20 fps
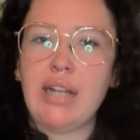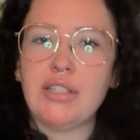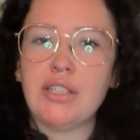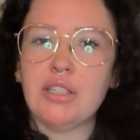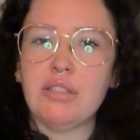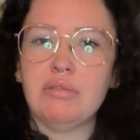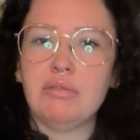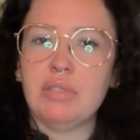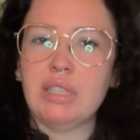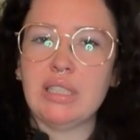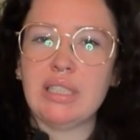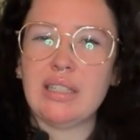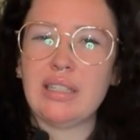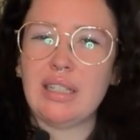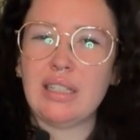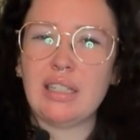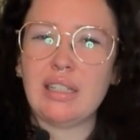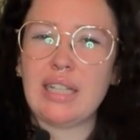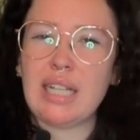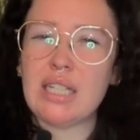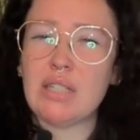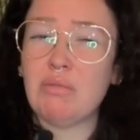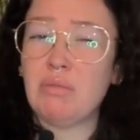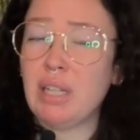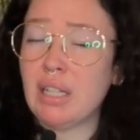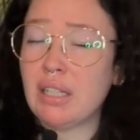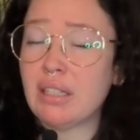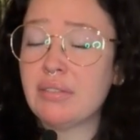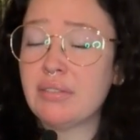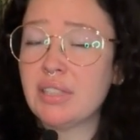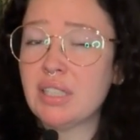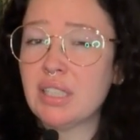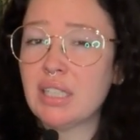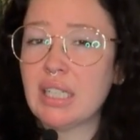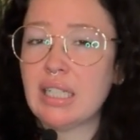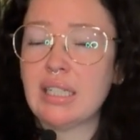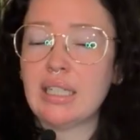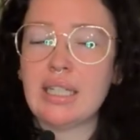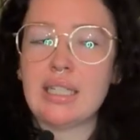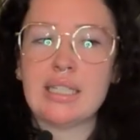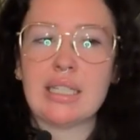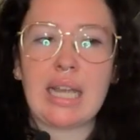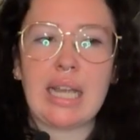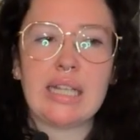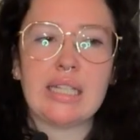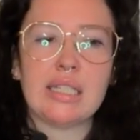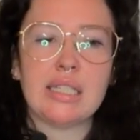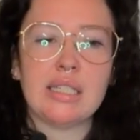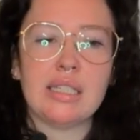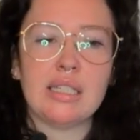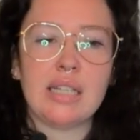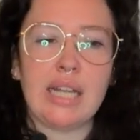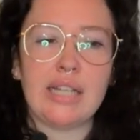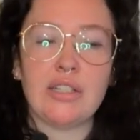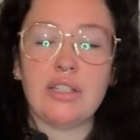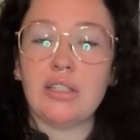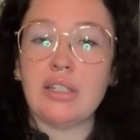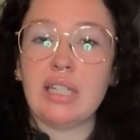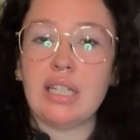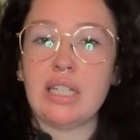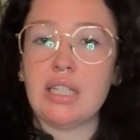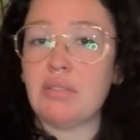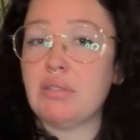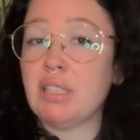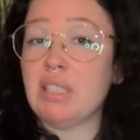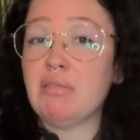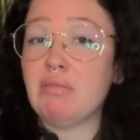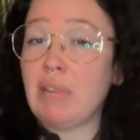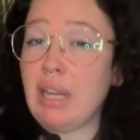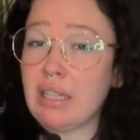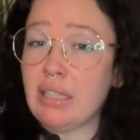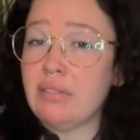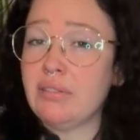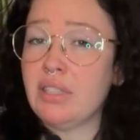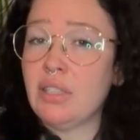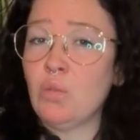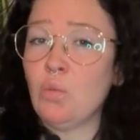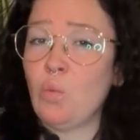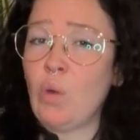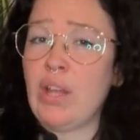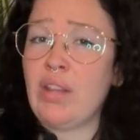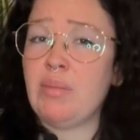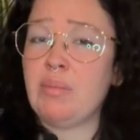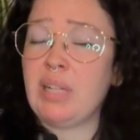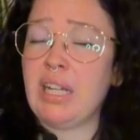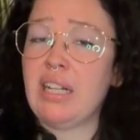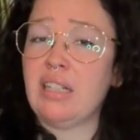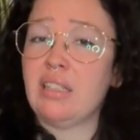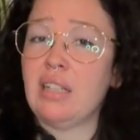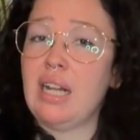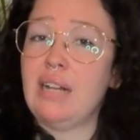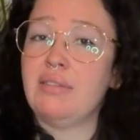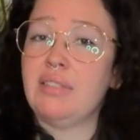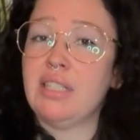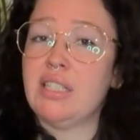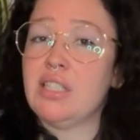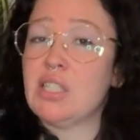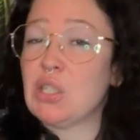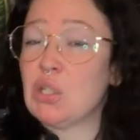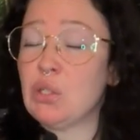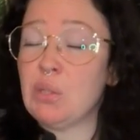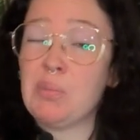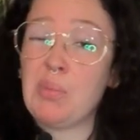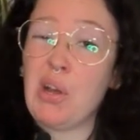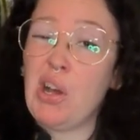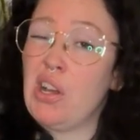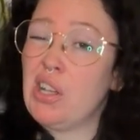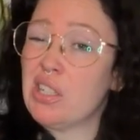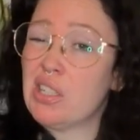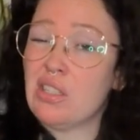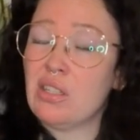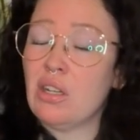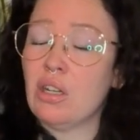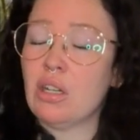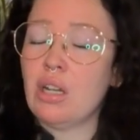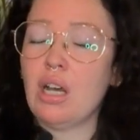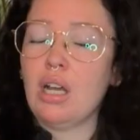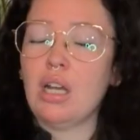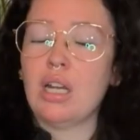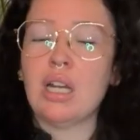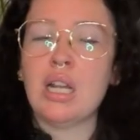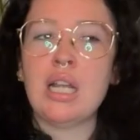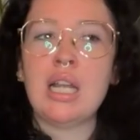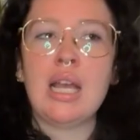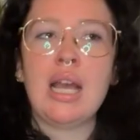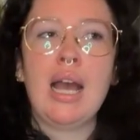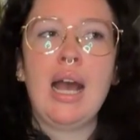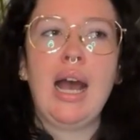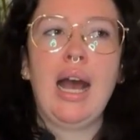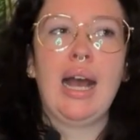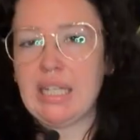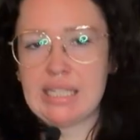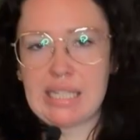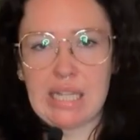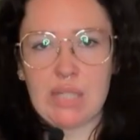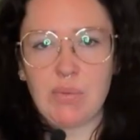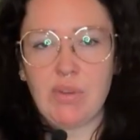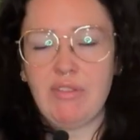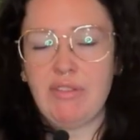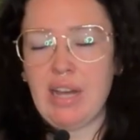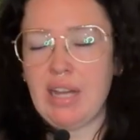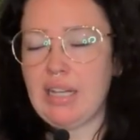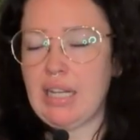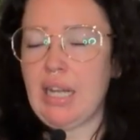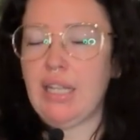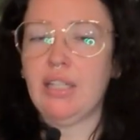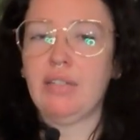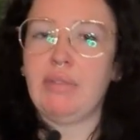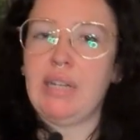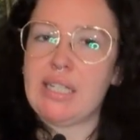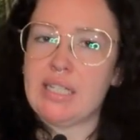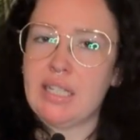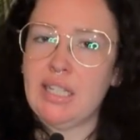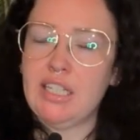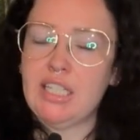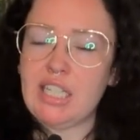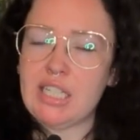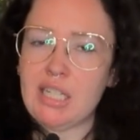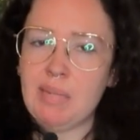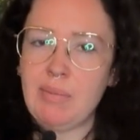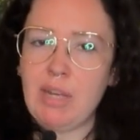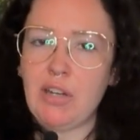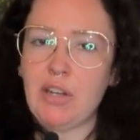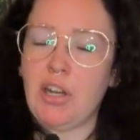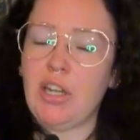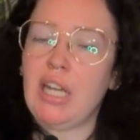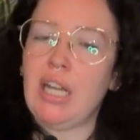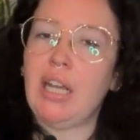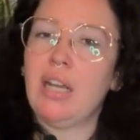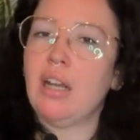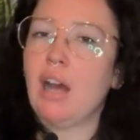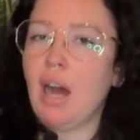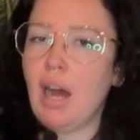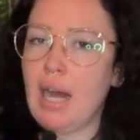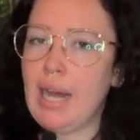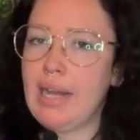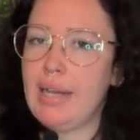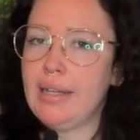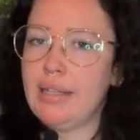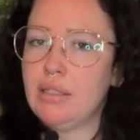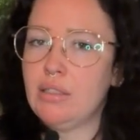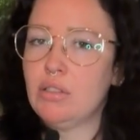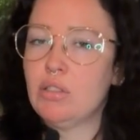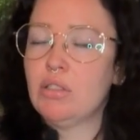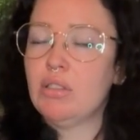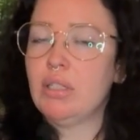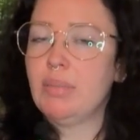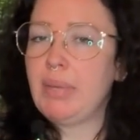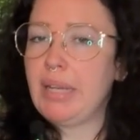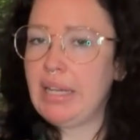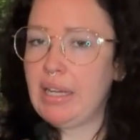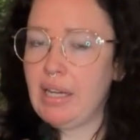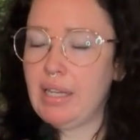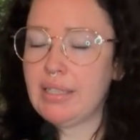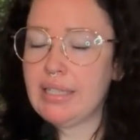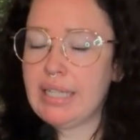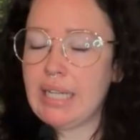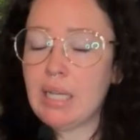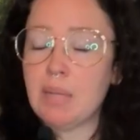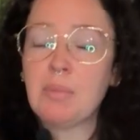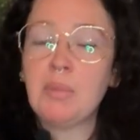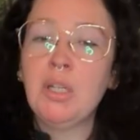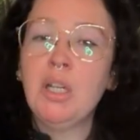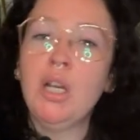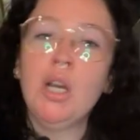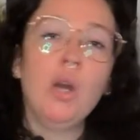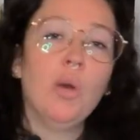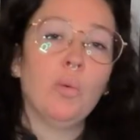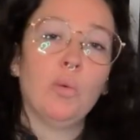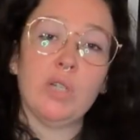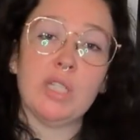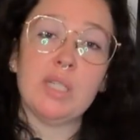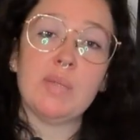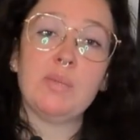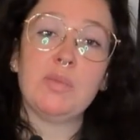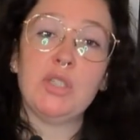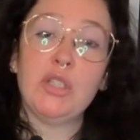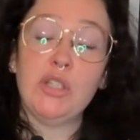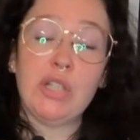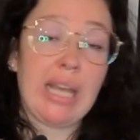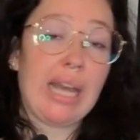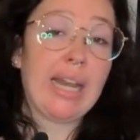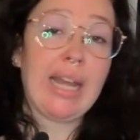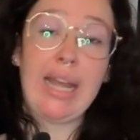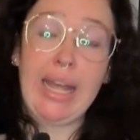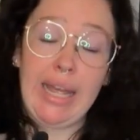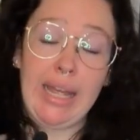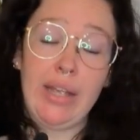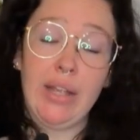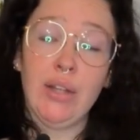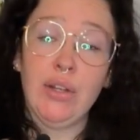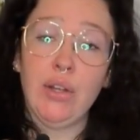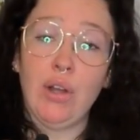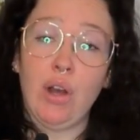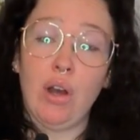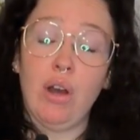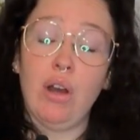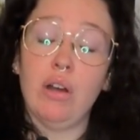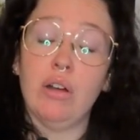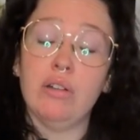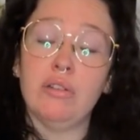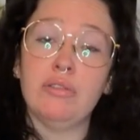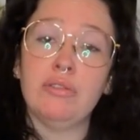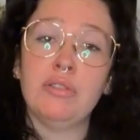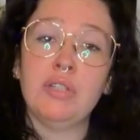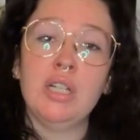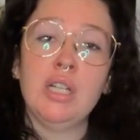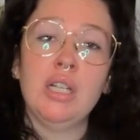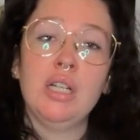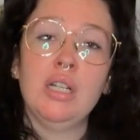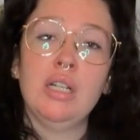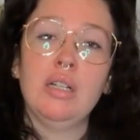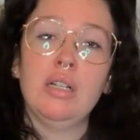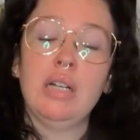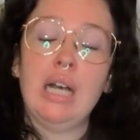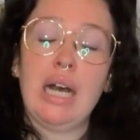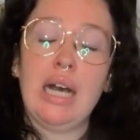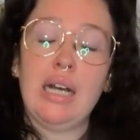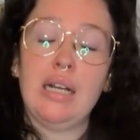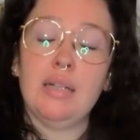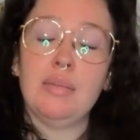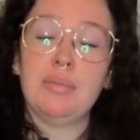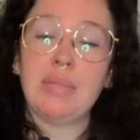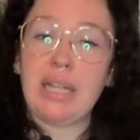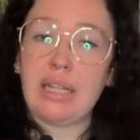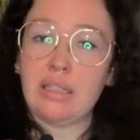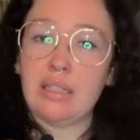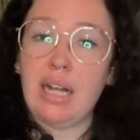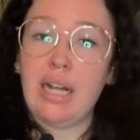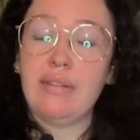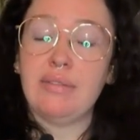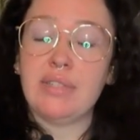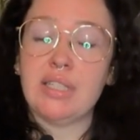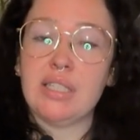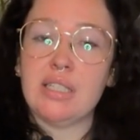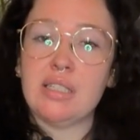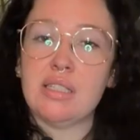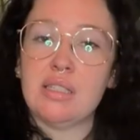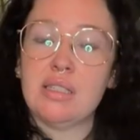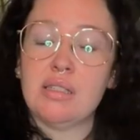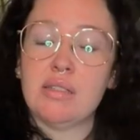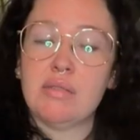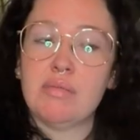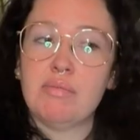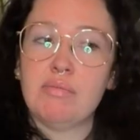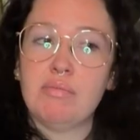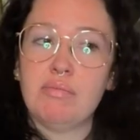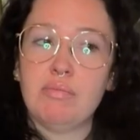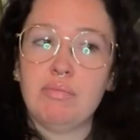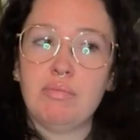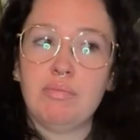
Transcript: I don't really think that that's relevant in these cases. I don't think it's really relevant whether Blake Lively is a good person or not. Because as we found out, the reason that Justin Baldoni had hired the PR team was to get ahead of Blake Lively's